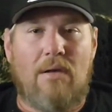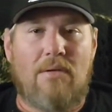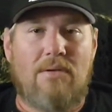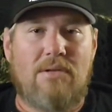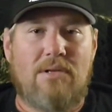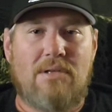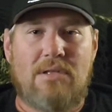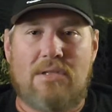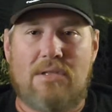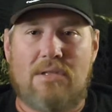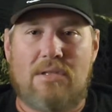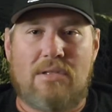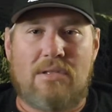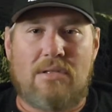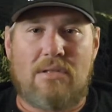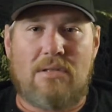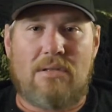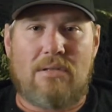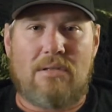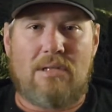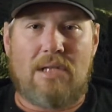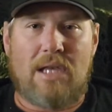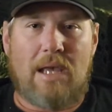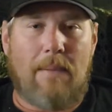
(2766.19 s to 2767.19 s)
I was
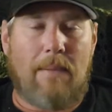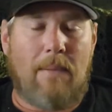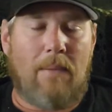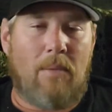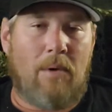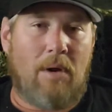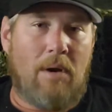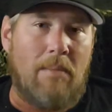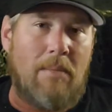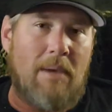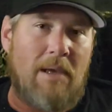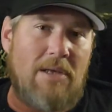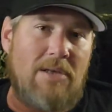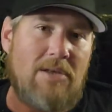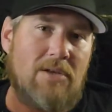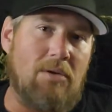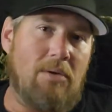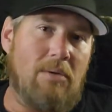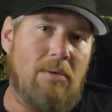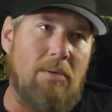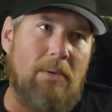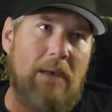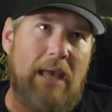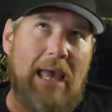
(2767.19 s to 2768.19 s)
skipping one of my
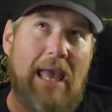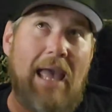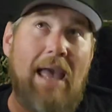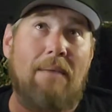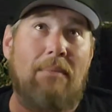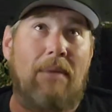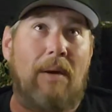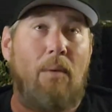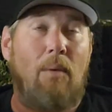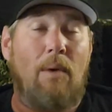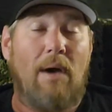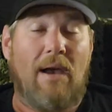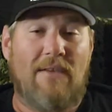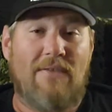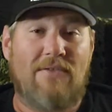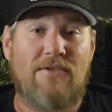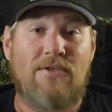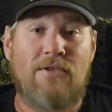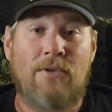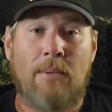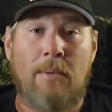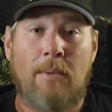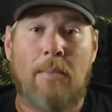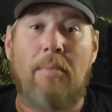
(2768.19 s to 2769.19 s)
I had my
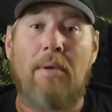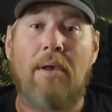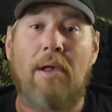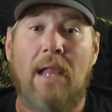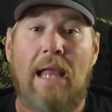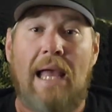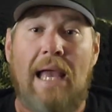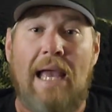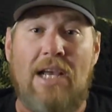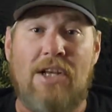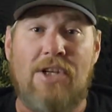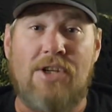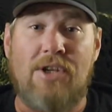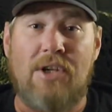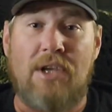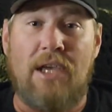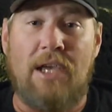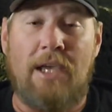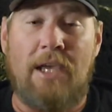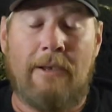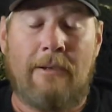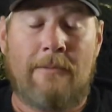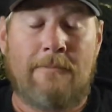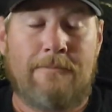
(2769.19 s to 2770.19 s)
wife's snowmobile
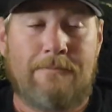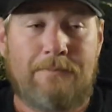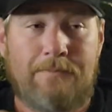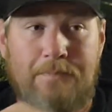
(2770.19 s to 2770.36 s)
actually.